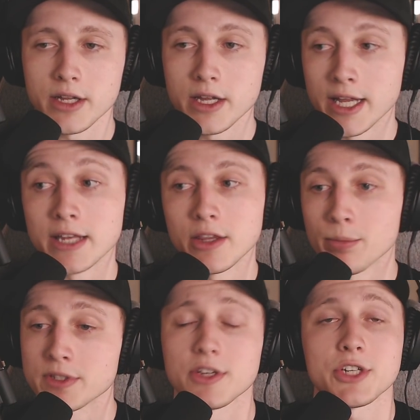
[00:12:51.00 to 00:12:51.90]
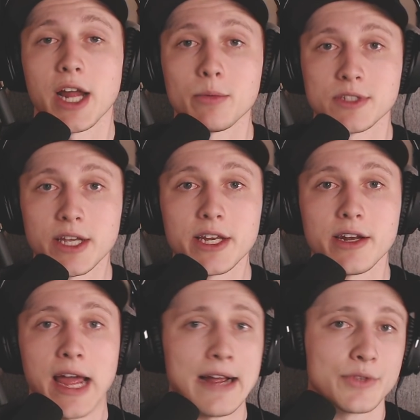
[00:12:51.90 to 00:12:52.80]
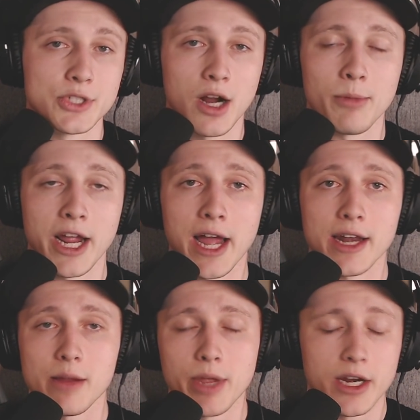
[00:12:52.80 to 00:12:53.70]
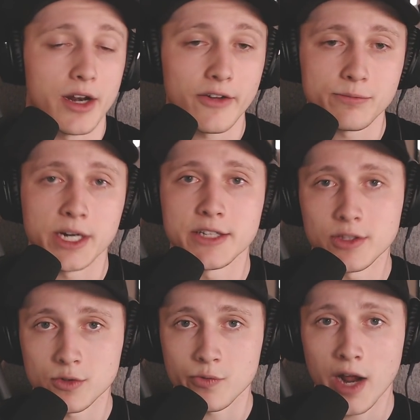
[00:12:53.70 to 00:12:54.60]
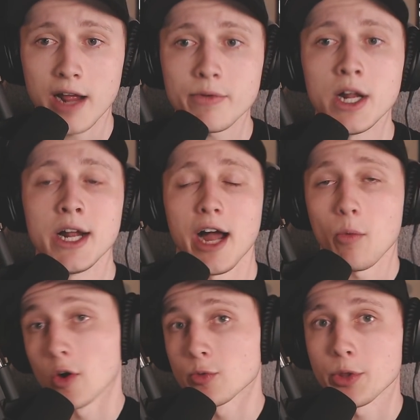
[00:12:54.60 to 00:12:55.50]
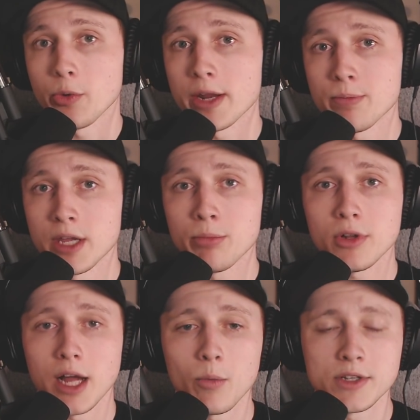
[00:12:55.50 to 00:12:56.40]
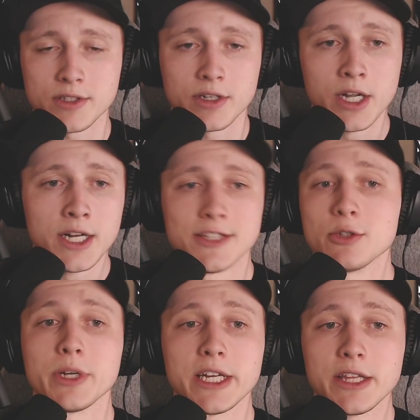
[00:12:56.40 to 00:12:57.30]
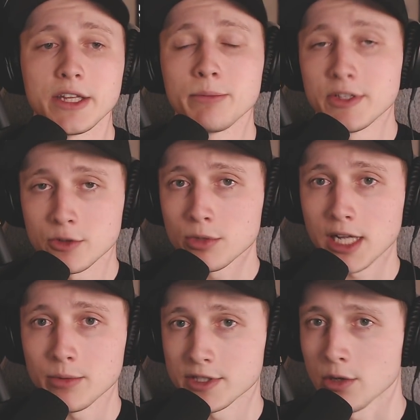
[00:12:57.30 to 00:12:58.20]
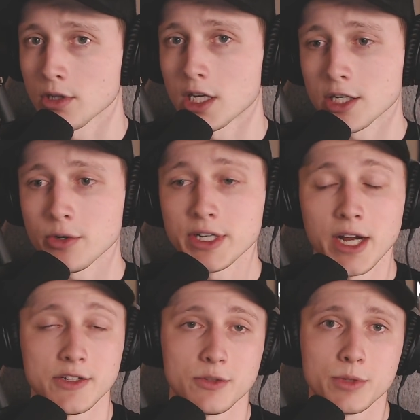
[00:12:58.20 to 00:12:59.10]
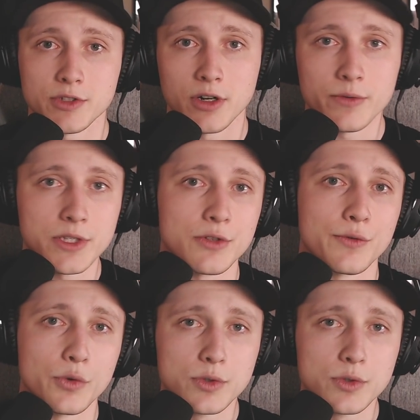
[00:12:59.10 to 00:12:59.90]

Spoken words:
in the position I was in and have the job I had. I made enough money to survive. I worked with great people. I wasn't doing anything miserable. I was no longer in customer service or food